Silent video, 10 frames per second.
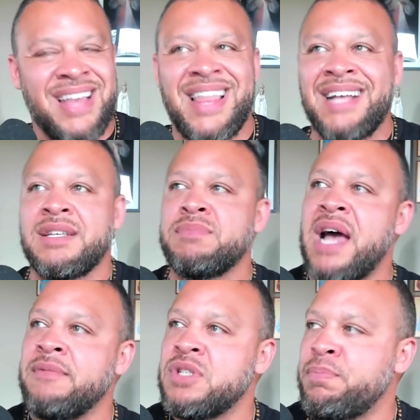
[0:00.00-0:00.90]
And like
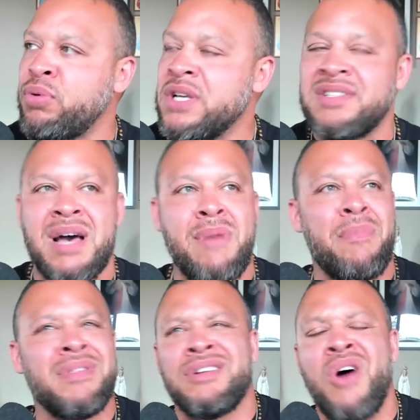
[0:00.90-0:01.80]
sometimes the priests come up
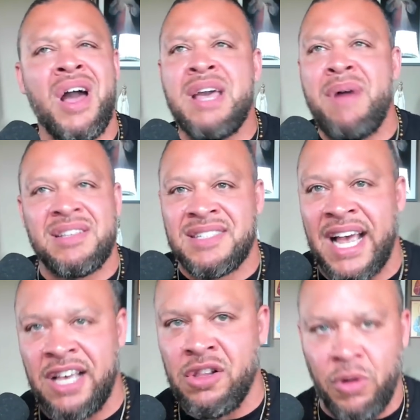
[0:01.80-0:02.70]
and they're talking about
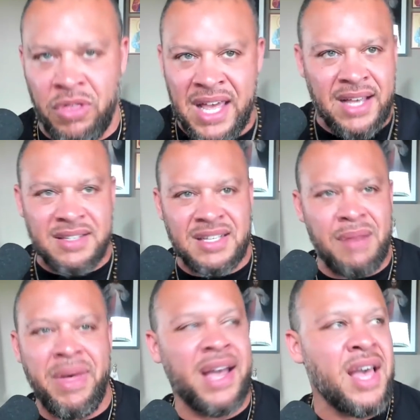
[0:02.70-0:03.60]
secular things. And
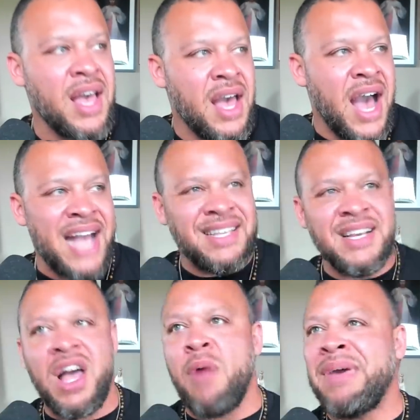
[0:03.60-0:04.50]
I'm like, I
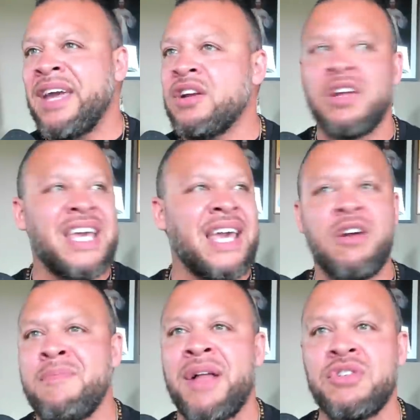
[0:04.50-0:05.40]
didn't come here to
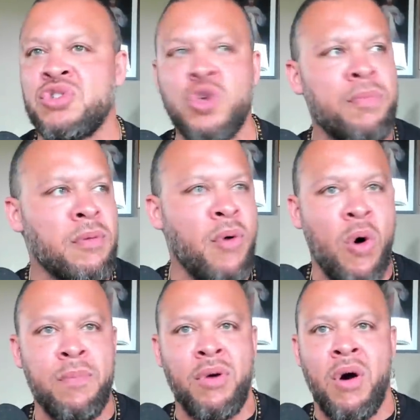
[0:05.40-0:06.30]
hear about the Super
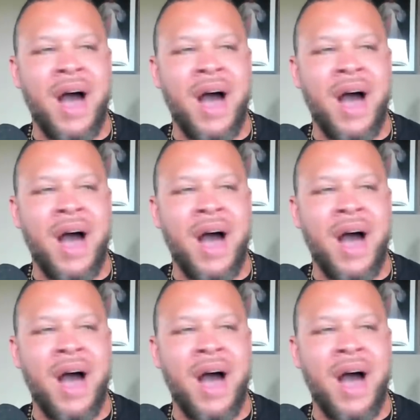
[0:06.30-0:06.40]
Bowl, bro.